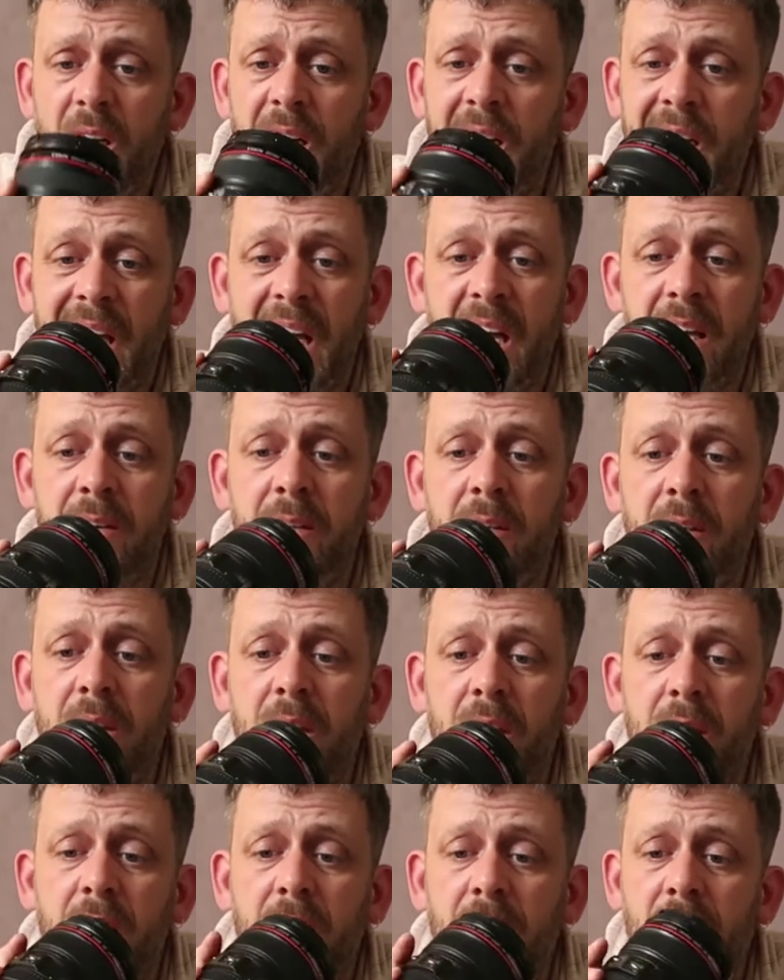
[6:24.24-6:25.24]
Again,
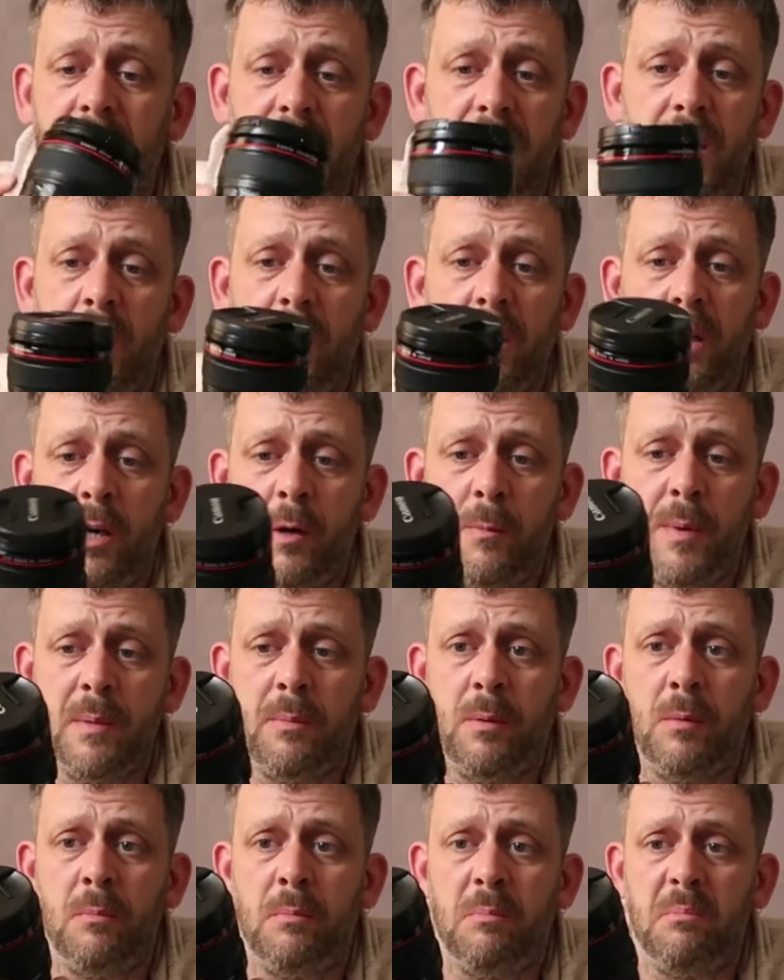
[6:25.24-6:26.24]
you know, a lot of
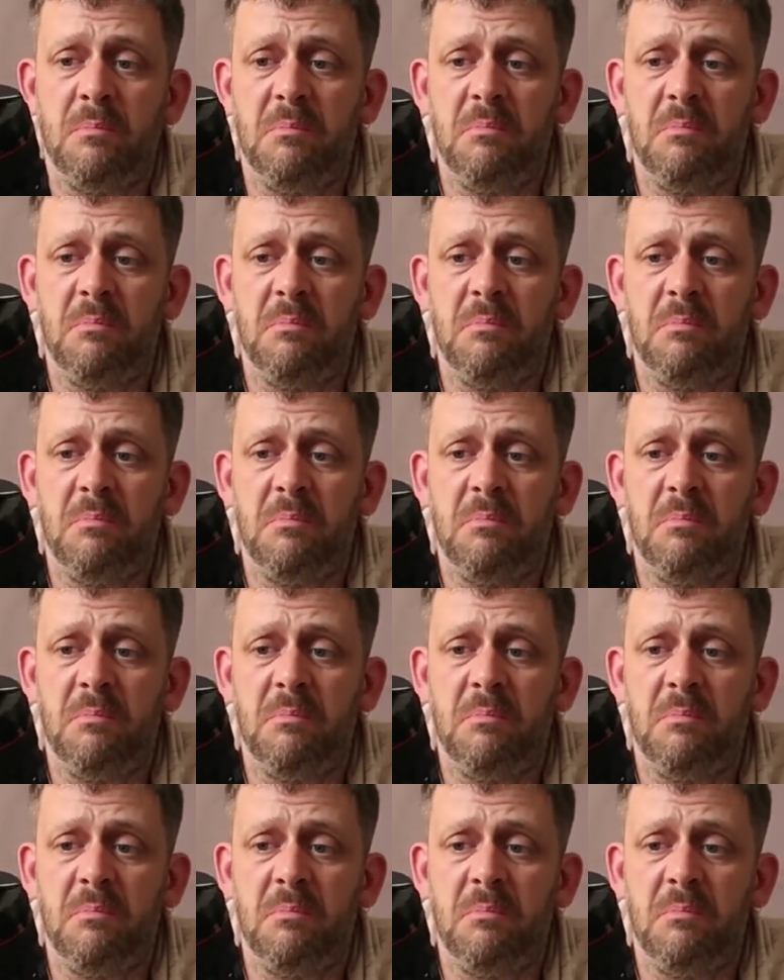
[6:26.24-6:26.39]
people